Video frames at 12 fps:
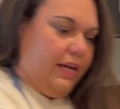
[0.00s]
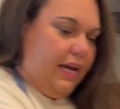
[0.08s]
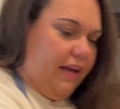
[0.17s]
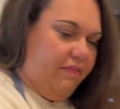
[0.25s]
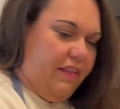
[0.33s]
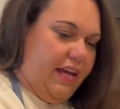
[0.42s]

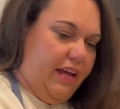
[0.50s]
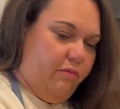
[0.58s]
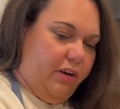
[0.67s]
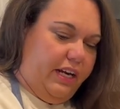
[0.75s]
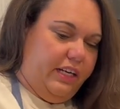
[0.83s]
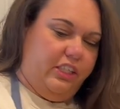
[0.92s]
And then
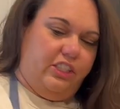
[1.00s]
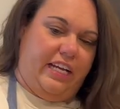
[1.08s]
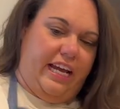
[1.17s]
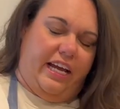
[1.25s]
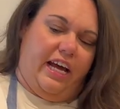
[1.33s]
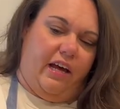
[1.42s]
we're gonna
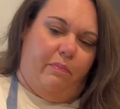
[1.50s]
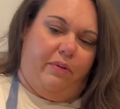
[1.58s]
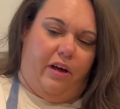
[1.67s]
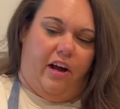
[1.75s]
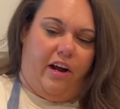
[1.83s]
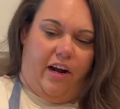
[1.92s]
shake up
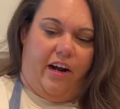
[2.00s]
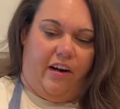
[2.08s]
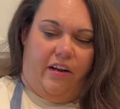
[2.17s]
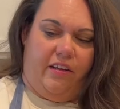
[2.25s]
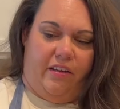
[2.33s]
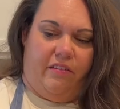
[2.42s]
our
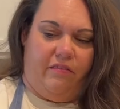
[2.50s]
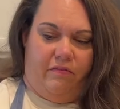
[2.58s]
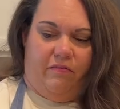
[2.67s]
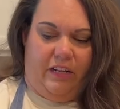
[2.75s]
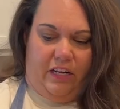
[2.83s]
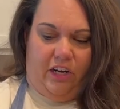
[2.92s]

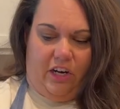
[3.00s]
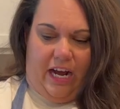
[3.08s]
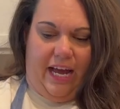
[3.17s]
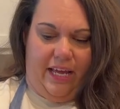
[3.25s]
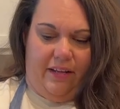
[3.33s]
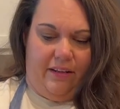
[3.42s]

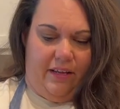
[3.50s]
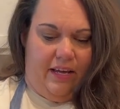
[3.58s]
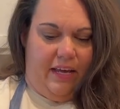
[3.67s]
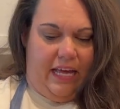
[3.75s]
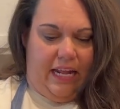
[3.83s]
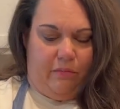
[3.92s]
vinaigrette.
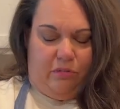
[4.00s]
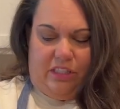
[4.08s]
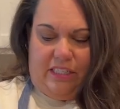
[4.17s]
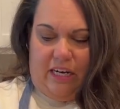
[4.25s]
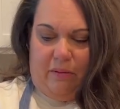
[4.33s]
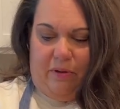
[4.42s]
And I'm just
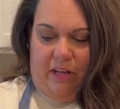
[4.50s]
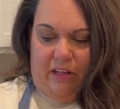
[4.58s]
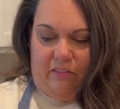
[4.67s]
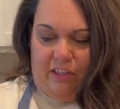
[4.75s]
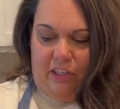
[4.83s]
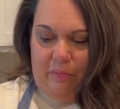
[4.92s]
gonna put a
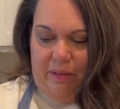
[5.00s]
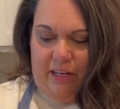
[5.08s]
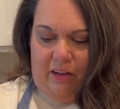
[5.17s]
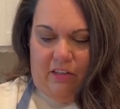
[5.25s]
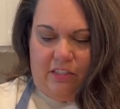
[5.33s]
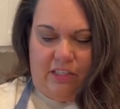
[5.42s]
little bit
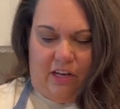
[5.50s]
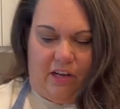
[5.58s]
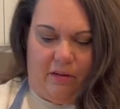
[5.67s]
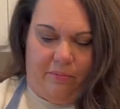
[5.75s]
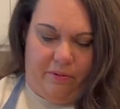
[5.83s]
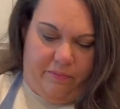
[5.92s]
on
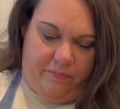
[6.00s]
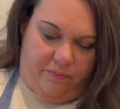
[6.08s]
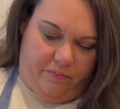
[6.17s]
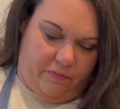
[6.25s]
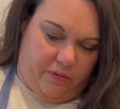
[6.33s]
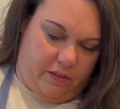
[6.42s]
top
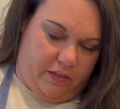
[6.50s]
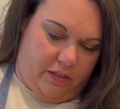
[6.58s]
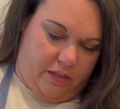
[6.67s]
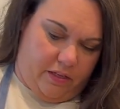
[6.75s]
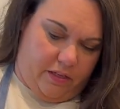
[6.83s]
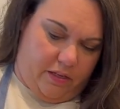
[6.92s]

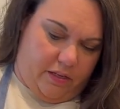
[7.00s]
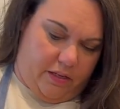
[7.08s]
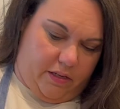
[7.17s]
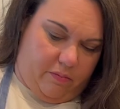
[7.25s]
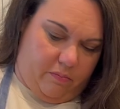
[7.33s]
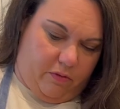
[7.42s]

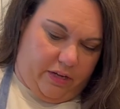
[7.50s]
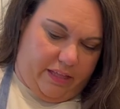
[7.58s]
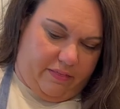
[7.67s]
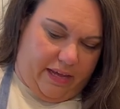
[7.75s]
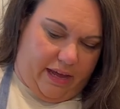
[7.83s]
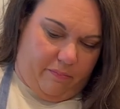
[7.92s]
and we'll
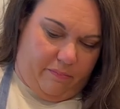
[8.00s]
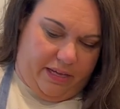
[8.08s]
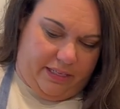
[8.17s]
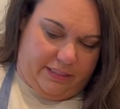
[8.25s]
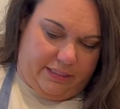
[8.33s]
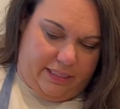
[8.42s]
get that
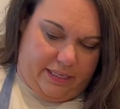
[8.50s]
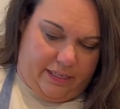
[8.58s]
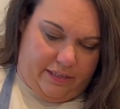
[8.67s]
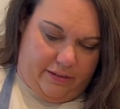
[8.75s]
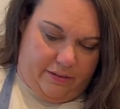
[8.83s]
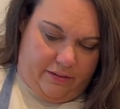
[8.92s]
mixed in.